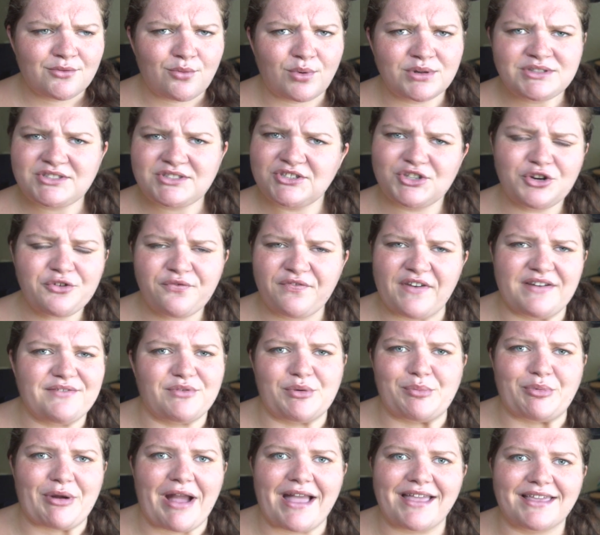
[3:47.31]
What's your
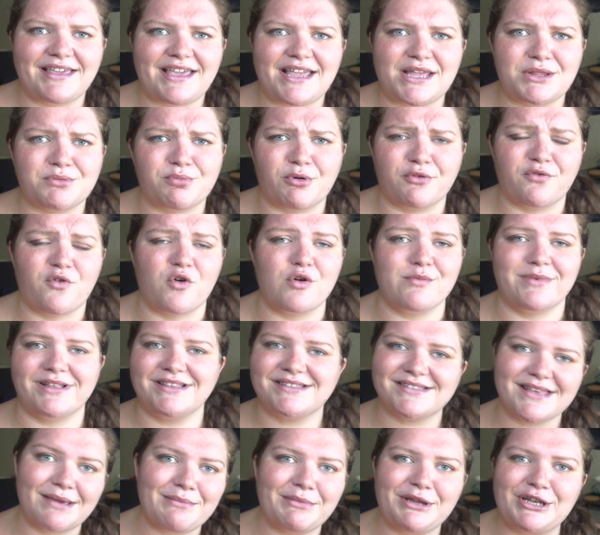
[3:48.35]
favorite Brian Keith
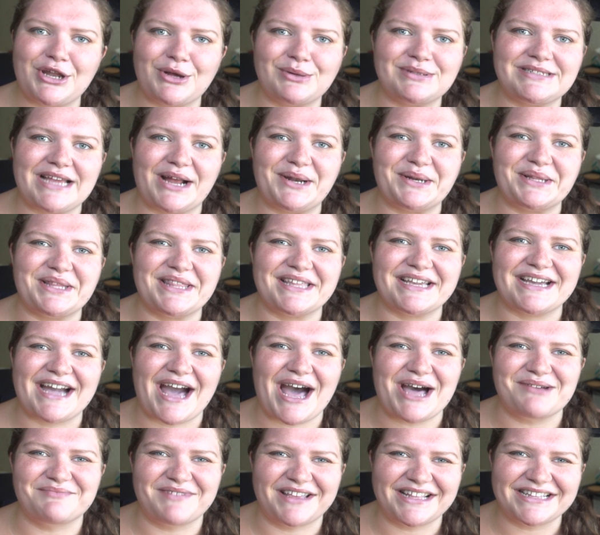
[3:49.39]
performance? Let me know down in the
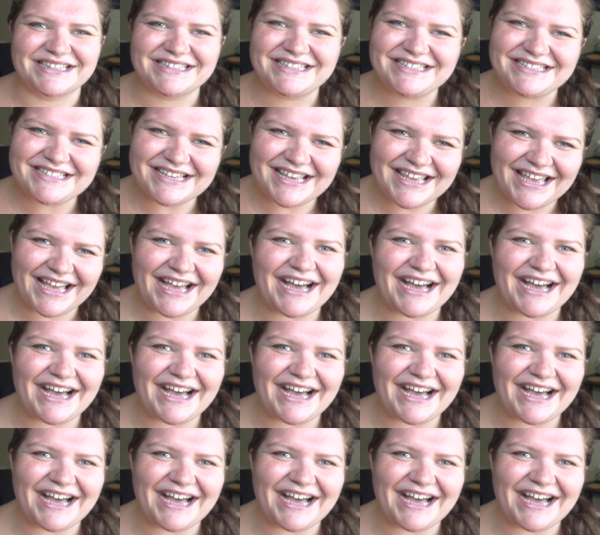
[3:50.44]
comments.